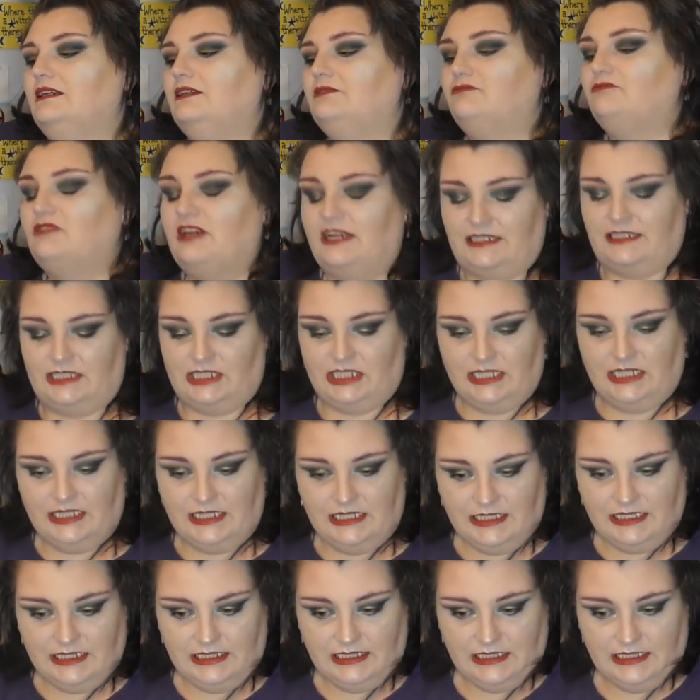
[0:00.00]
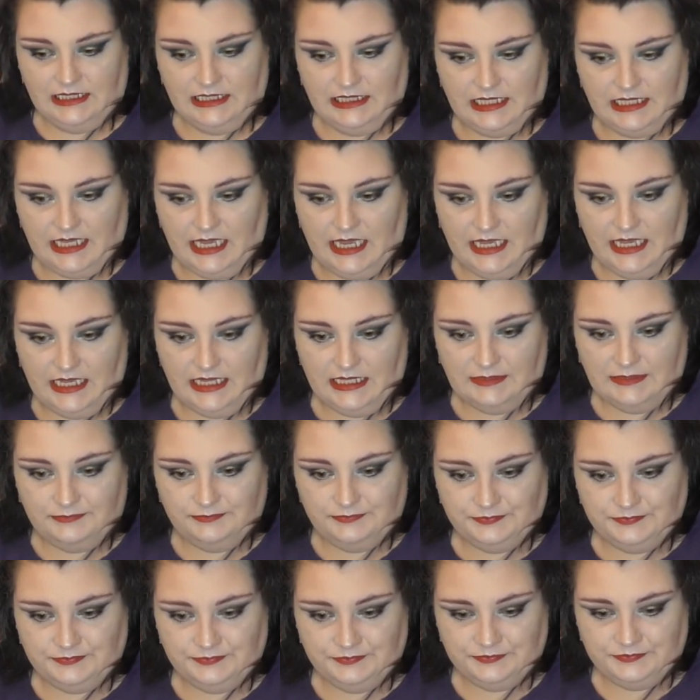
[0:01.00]
Right.
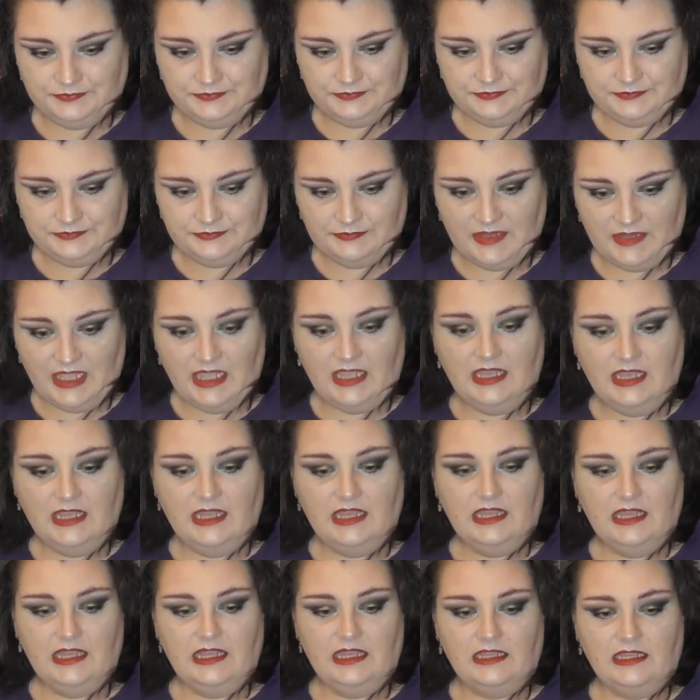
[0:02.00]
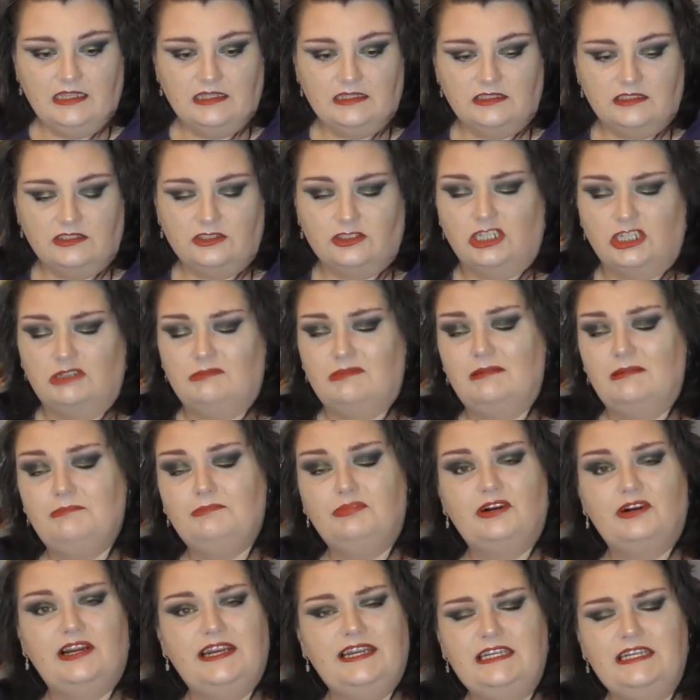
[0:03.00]
Um, sorry, my
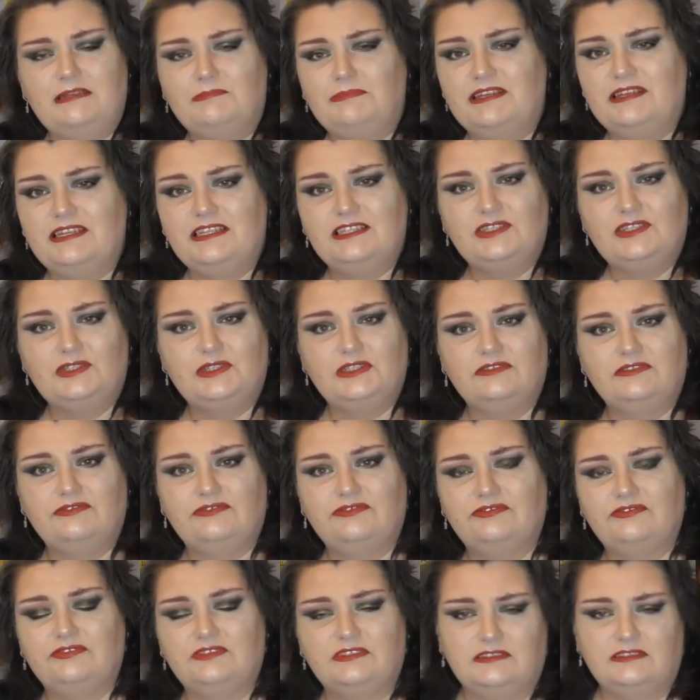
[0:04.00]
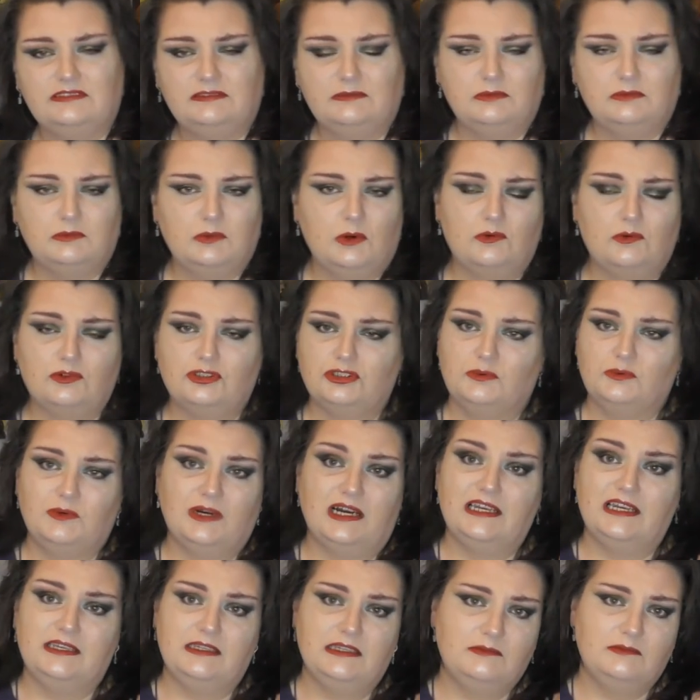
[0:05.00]
brain appears to have walked
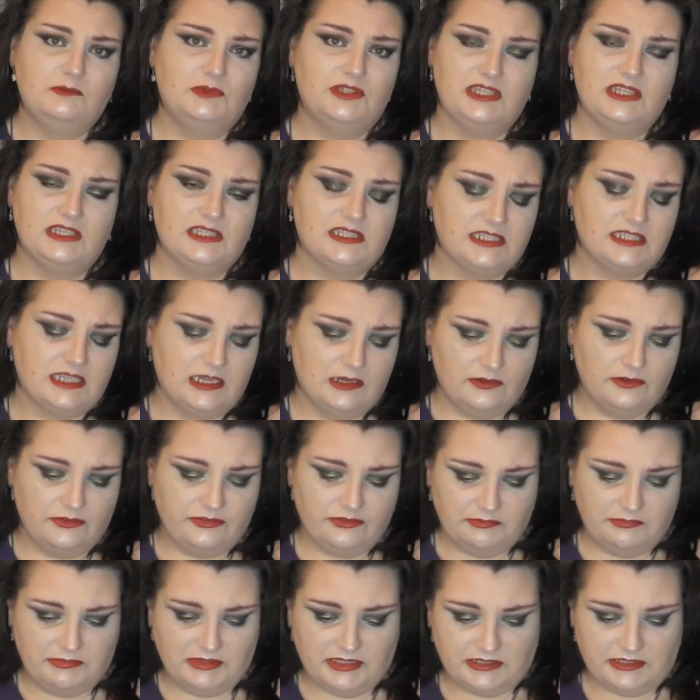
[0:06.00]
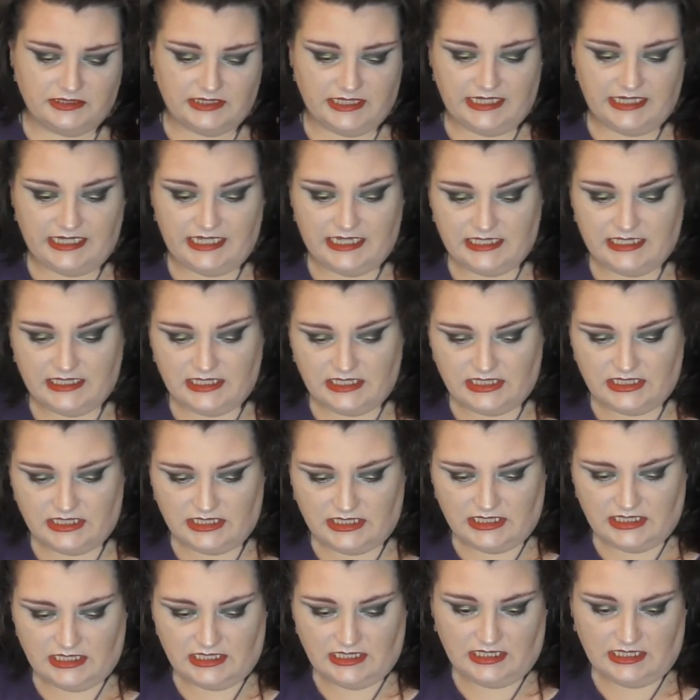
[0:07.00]
away with itself, but it
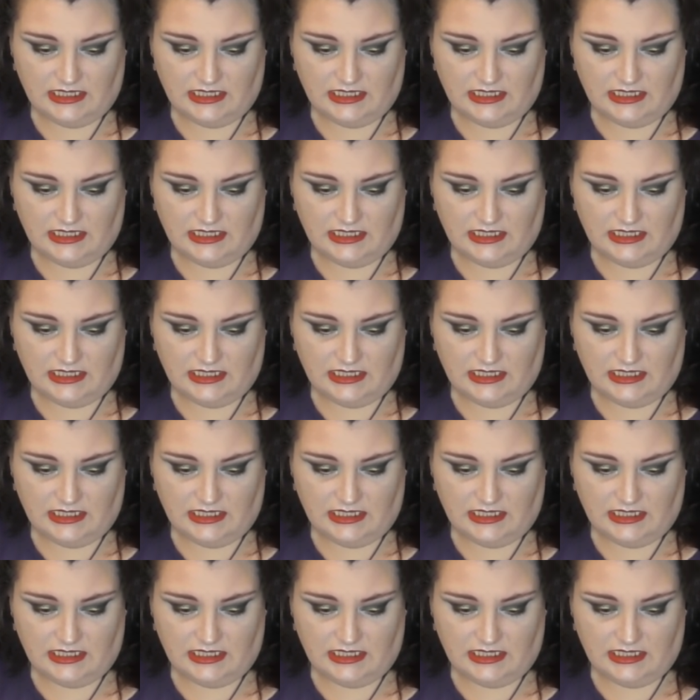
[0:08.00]
is